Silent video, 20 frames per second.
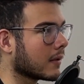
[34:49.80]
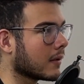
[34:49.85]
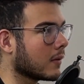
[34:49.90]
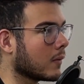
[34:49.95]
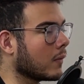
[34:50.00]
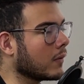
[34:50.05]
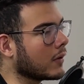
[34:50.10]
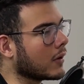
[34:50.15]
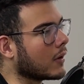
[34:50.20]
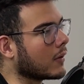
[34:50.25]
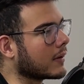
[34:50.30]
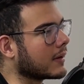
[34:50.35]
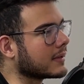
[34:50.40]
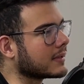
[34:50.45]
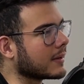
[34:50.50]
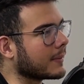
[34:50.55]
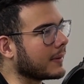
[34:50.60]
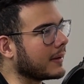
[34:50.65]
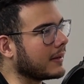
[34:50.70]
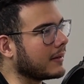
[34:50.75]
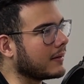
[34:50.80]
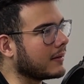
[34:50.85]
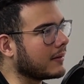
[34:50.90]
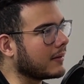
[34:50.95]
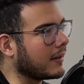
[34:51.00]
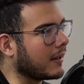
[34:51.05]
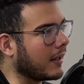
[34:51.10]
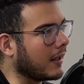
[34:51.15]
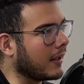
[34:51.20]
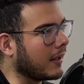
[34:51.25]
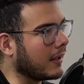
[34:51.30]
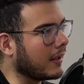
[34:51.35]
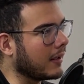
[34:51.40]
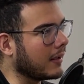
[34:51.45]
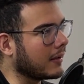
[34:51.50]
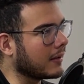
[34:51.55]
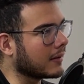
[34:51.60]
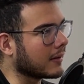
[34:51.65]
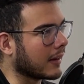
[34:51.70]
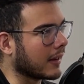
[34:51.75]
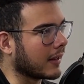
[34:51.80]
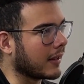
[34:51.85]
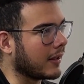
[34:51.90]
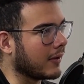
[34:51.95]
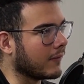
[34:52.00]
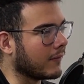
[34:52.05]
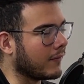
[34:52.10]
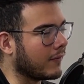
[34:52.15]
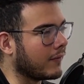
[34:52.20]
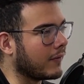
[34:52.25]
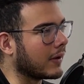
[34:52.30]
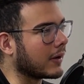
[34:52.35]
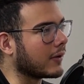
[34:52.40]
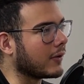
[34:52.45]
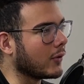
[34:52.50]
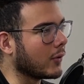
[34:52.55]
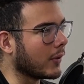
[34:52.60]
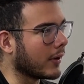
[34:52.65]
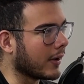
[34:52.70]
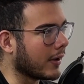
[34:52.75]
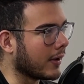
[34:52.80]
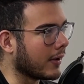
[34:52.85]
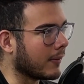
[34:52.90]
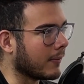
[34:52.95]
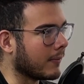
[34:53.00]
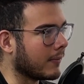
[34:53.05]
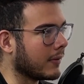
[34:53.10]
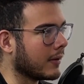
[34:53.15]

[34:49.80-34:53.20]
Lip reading: Well, no, because I mean, Vic knew him.